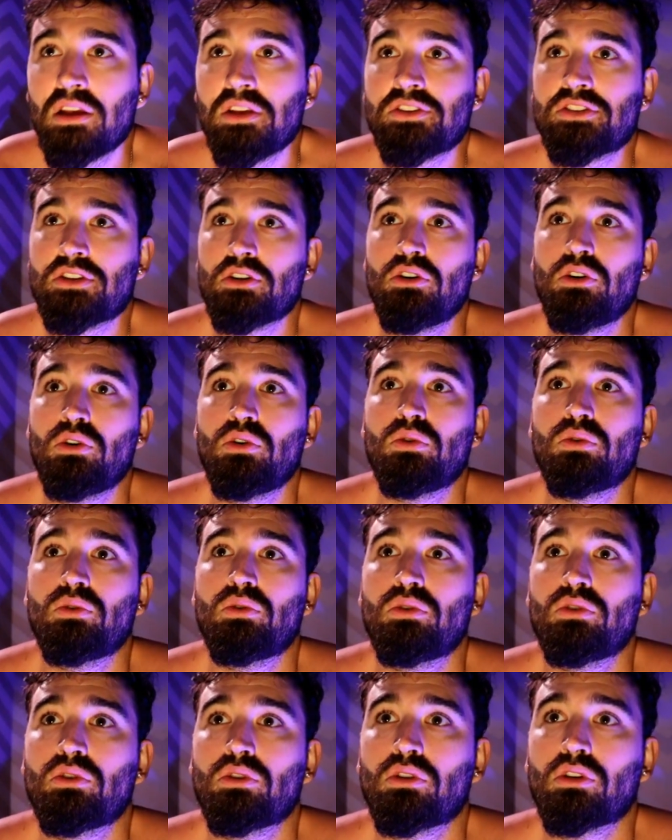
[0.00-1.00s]
So
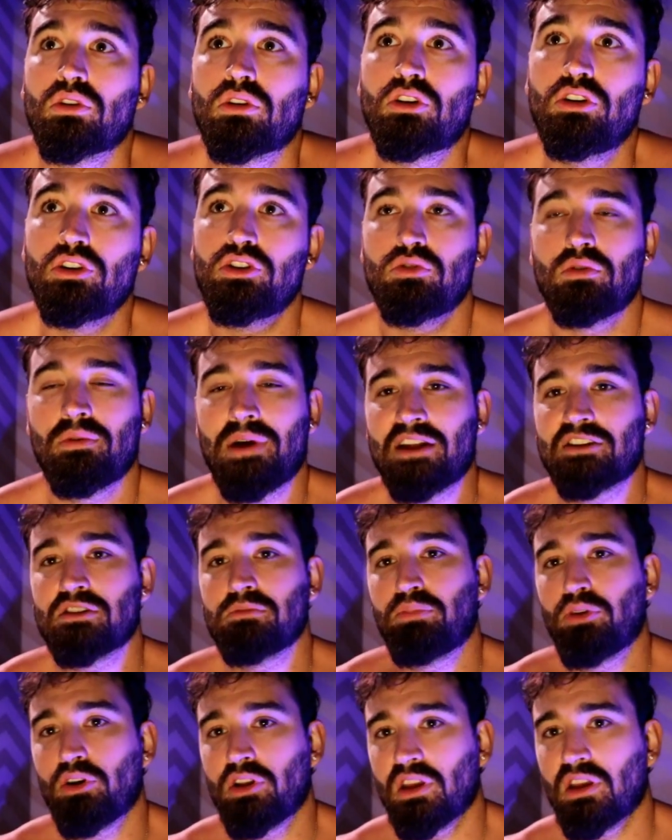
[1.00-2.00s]
could you
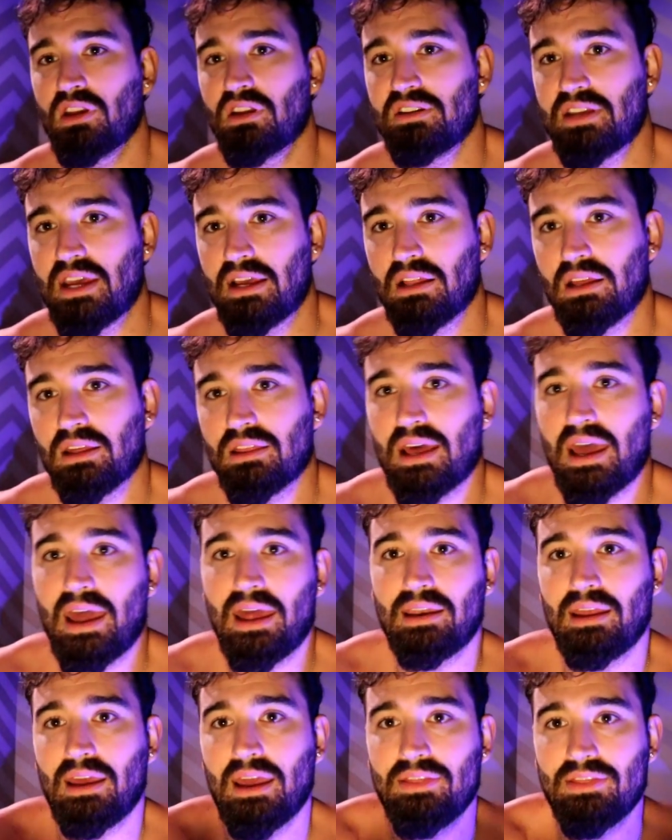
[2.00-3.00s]
imagine putting in a day like
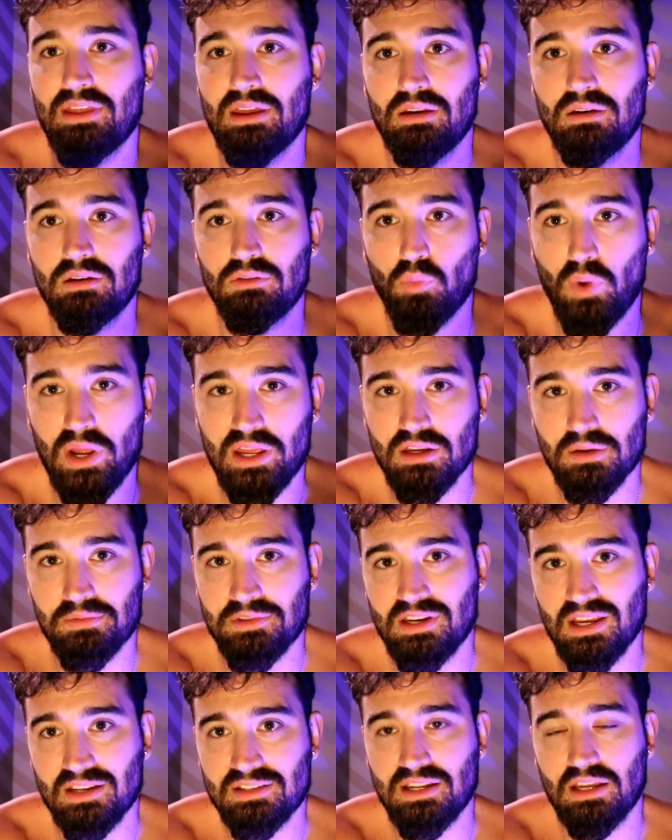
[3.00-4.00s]
that and then waking up
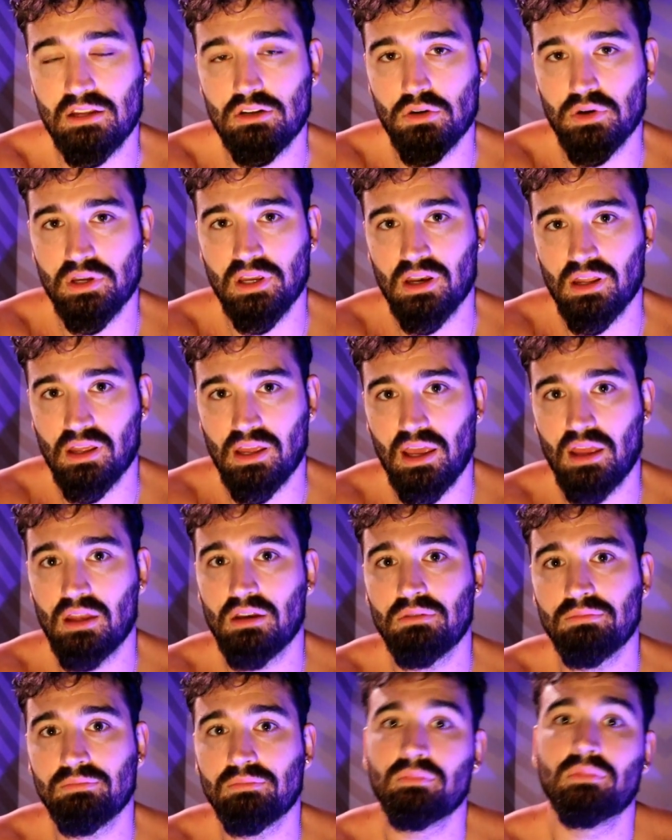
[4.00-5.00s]
the next day and doing it
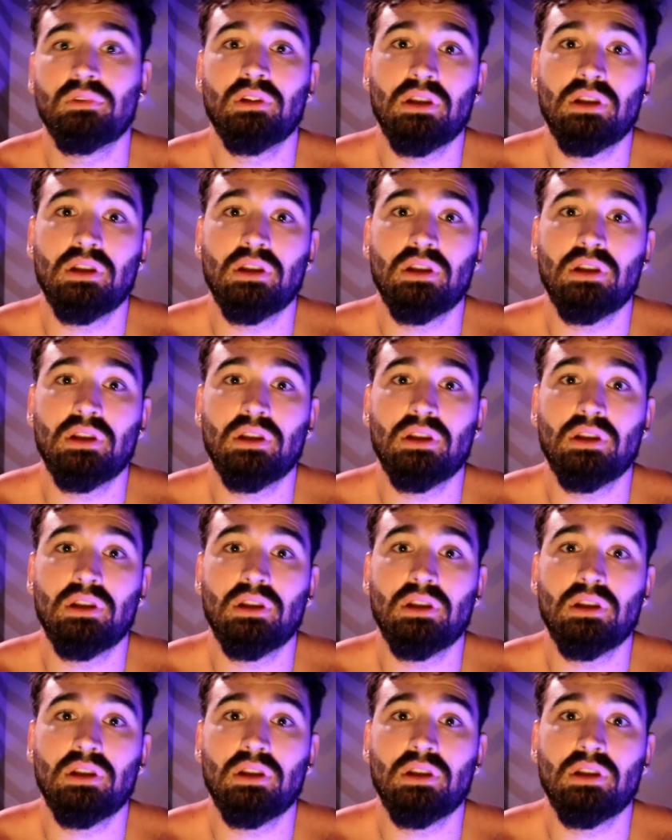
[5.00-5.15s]
again?